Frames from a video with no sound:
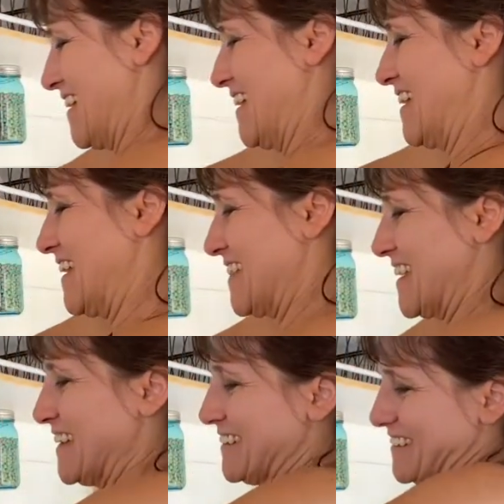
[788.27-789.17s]
I
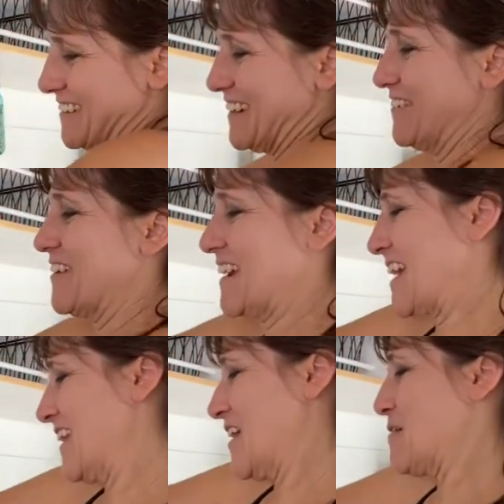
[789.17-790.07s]
think it's just going to work
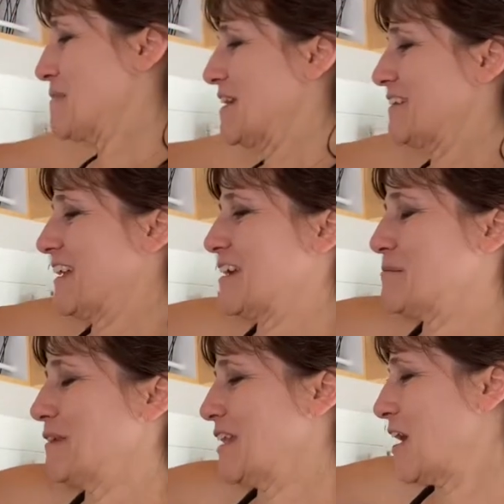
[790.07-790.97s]
out a lot better, take
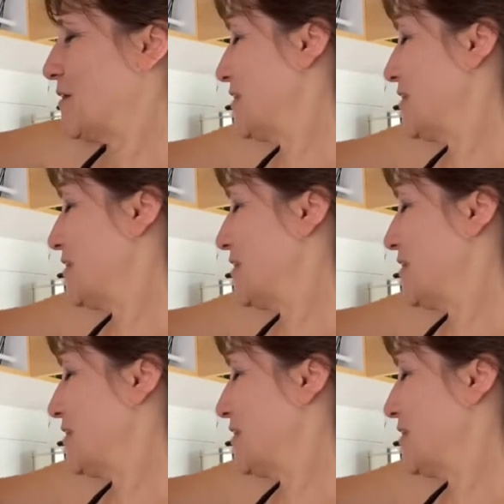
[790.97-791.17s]
up a lot